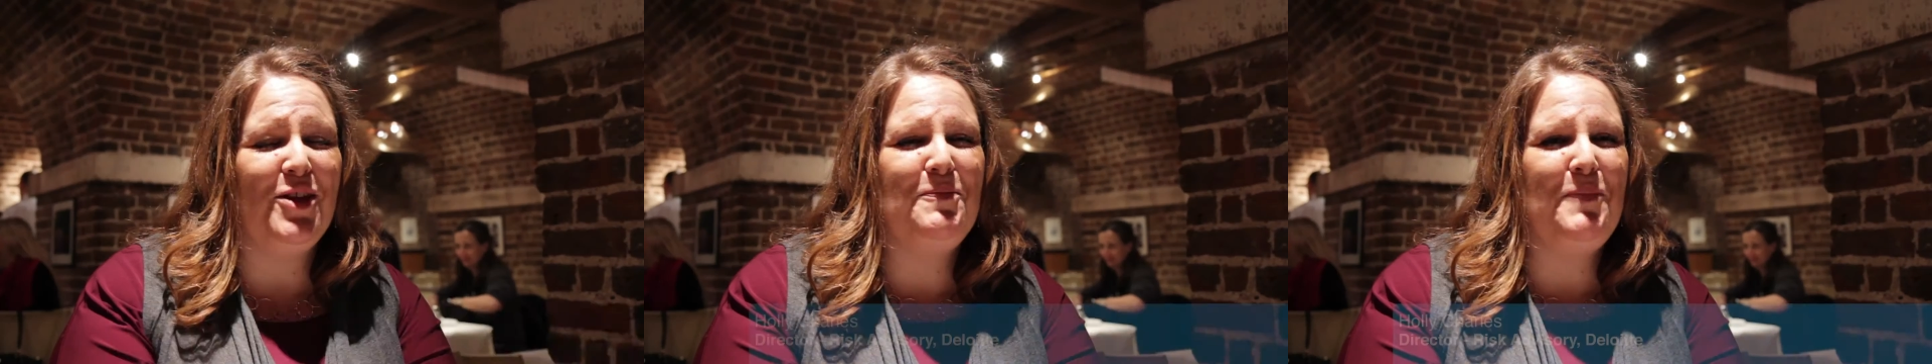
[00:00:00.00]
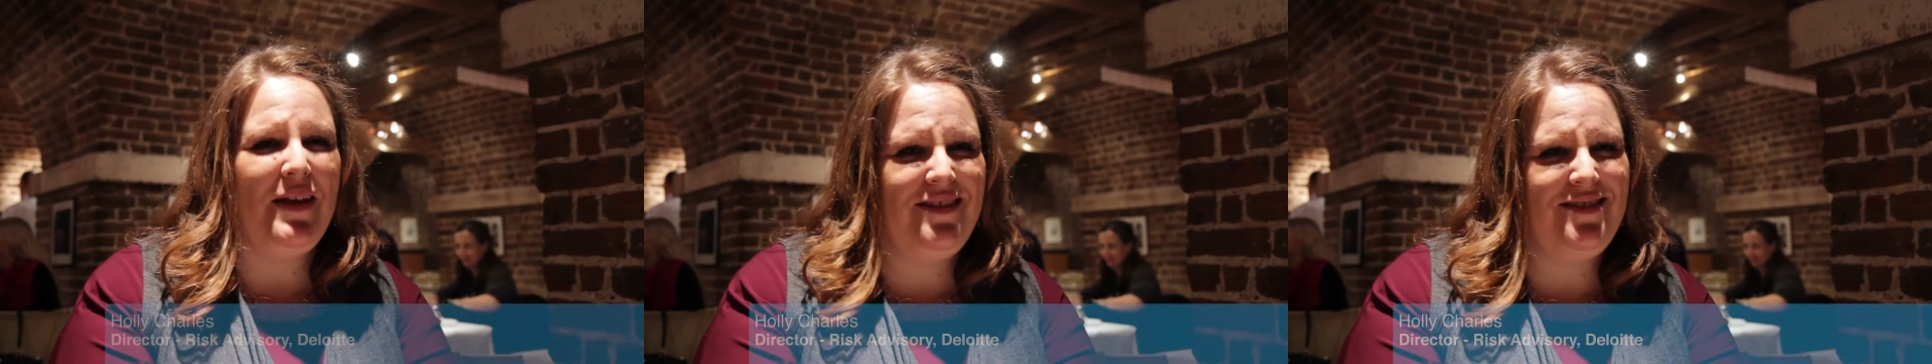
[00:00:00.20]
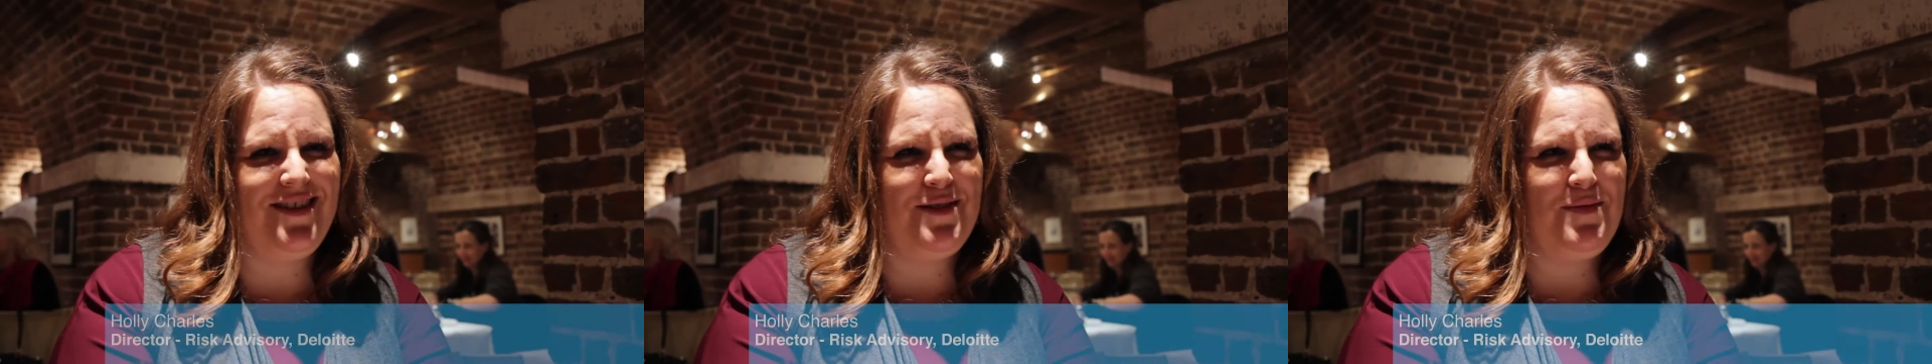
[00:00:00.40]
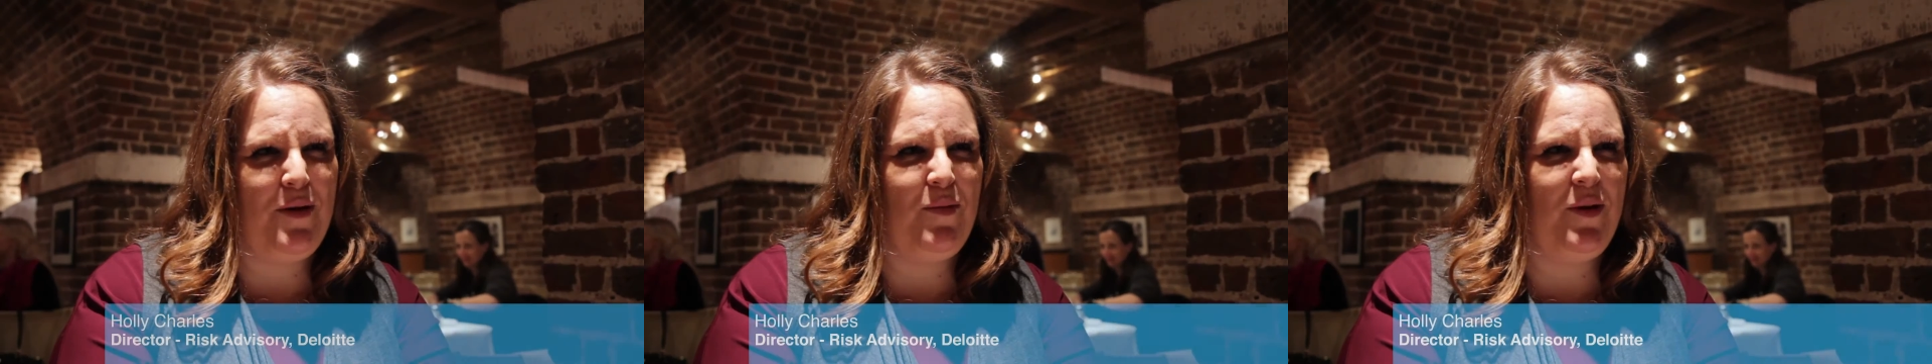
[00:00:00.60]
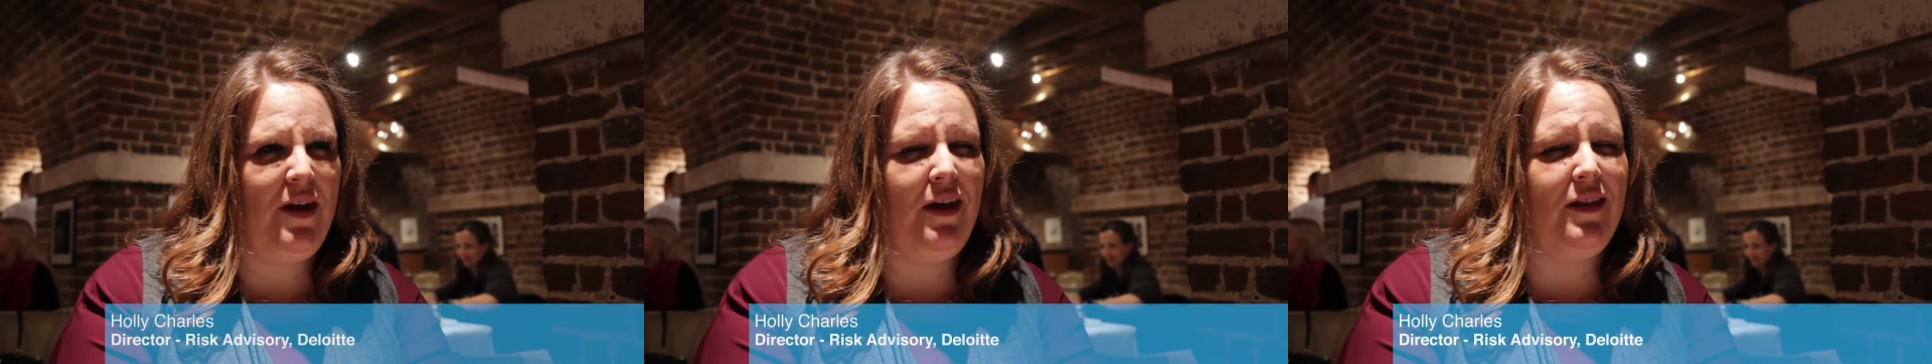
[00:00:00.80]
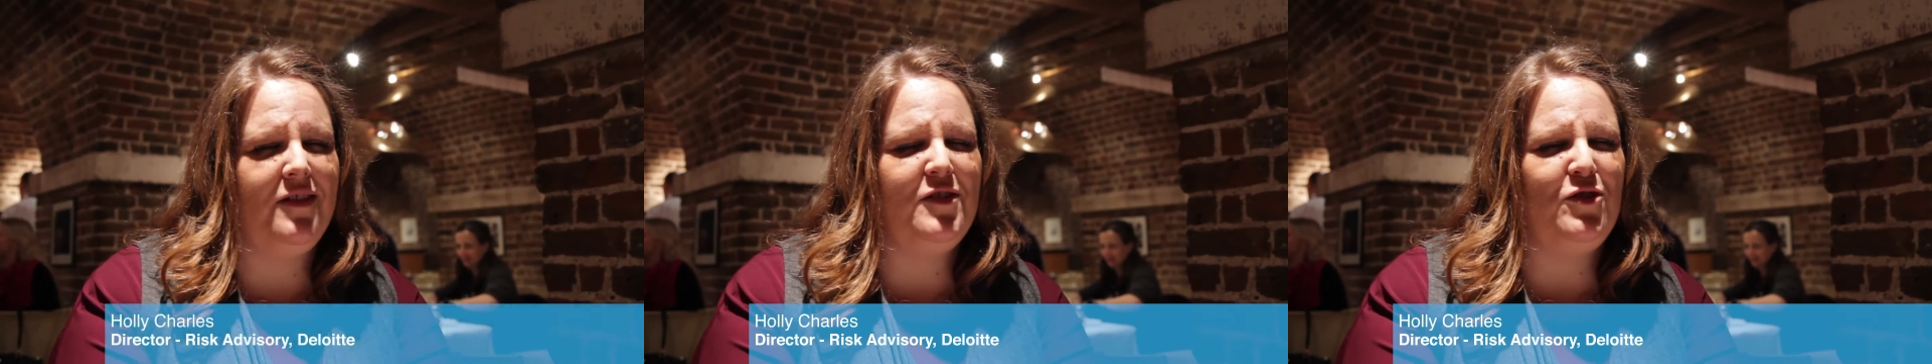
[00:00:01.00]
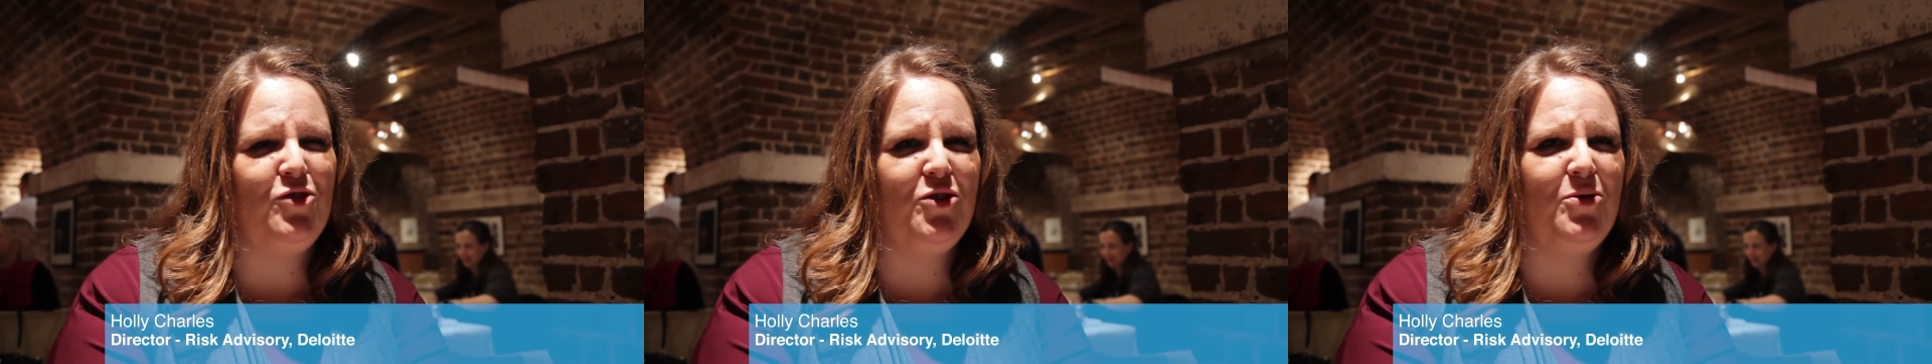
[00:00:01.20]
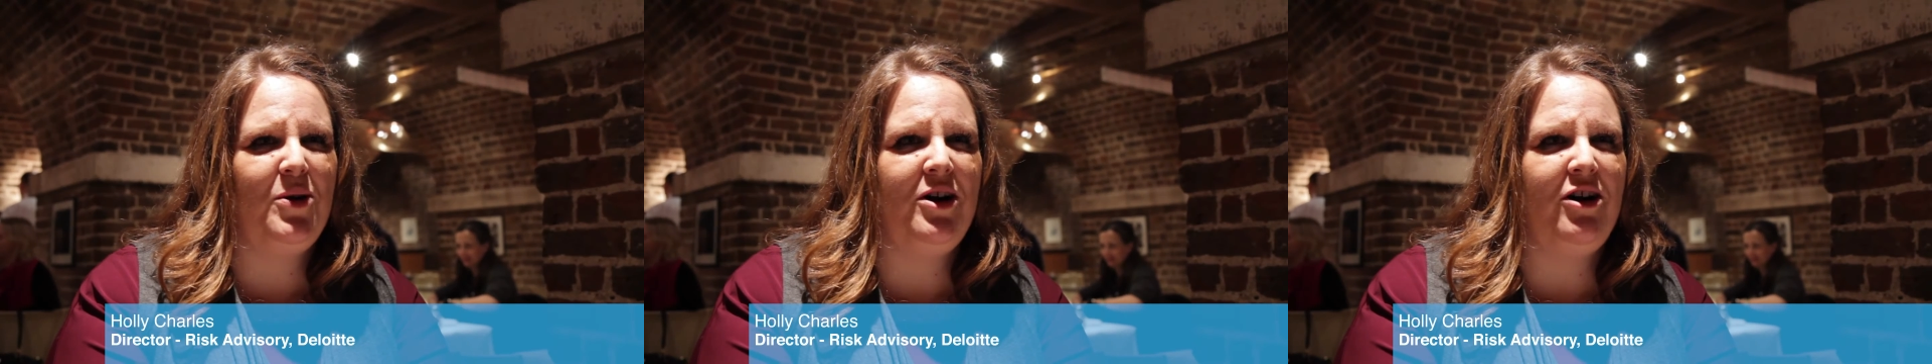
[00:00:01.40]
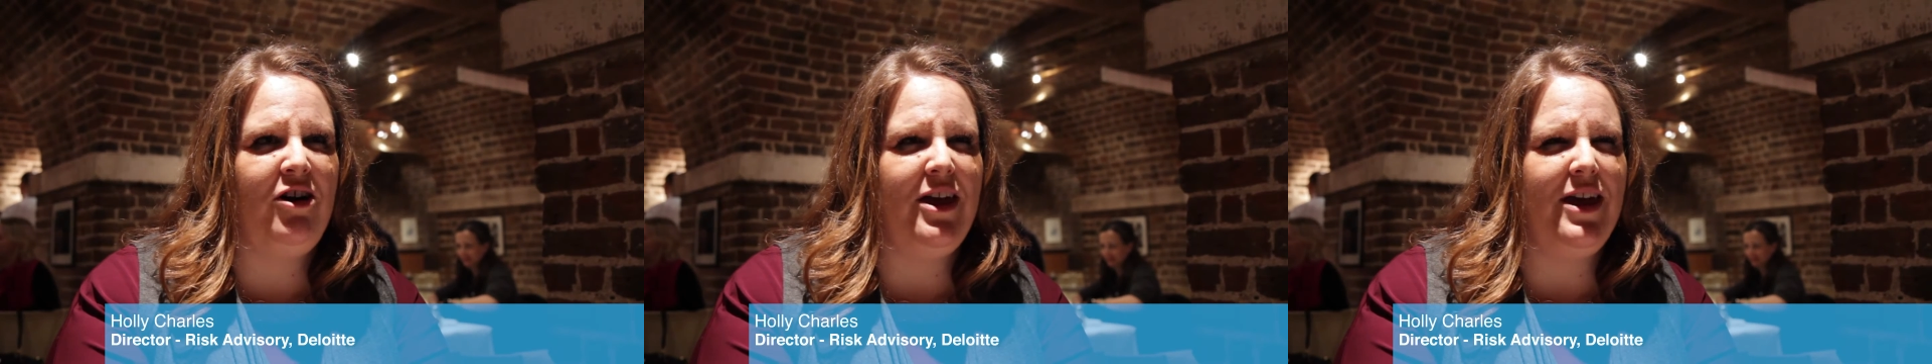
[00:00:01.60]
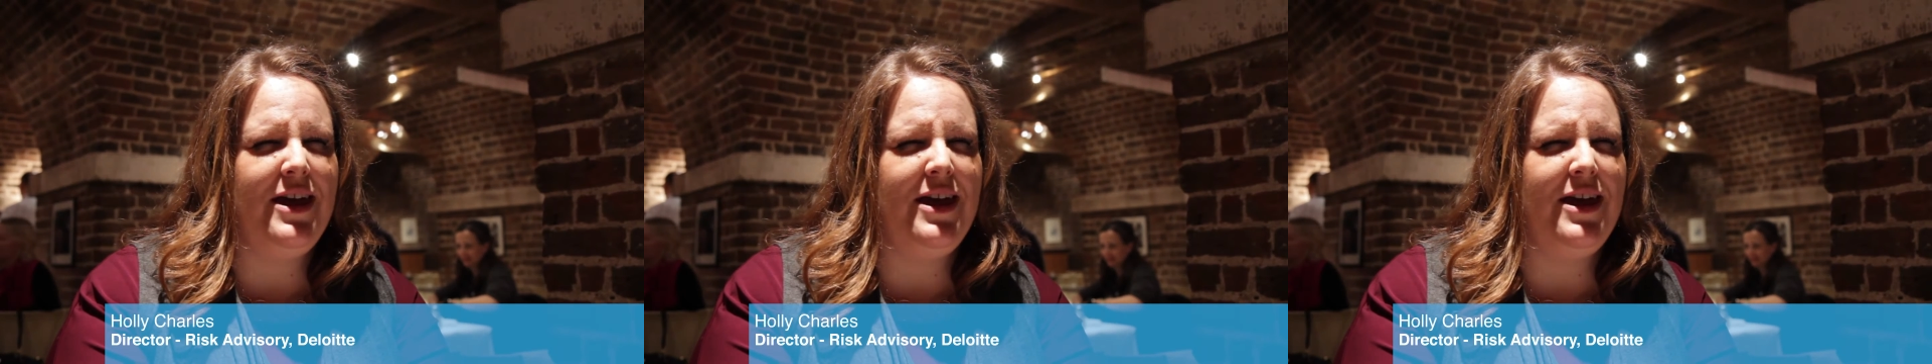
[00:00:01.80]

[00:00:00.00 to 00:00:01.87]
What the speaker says: The best thing about being in the Deloitte Choir